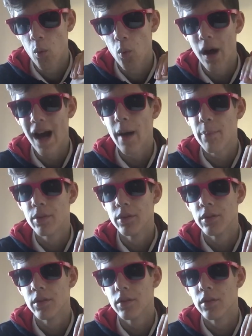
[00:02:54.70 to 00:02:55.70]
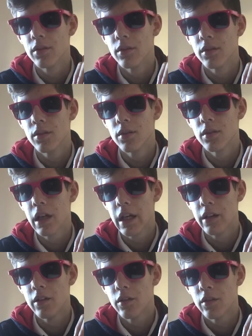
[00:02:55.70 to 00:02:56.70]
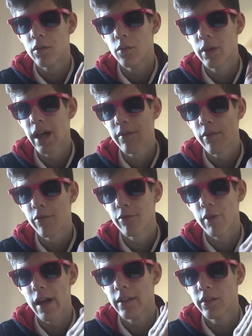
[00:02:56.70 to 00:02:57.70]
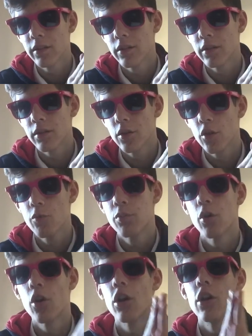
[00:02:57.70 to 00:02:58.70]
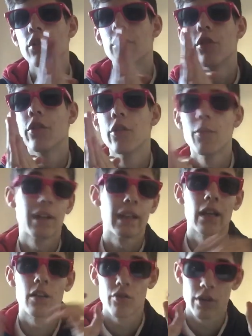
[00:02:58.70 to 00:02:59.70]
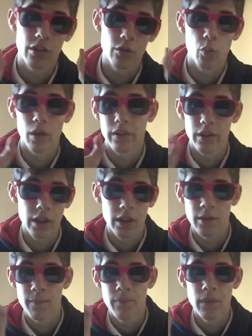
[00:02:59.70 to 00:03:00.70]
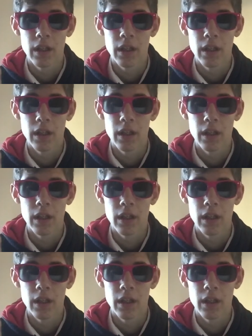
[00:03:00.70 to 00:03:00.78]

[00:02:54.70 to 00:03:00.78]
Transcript: what happened is we have a friend who brought on, so my dad drinks whiskey.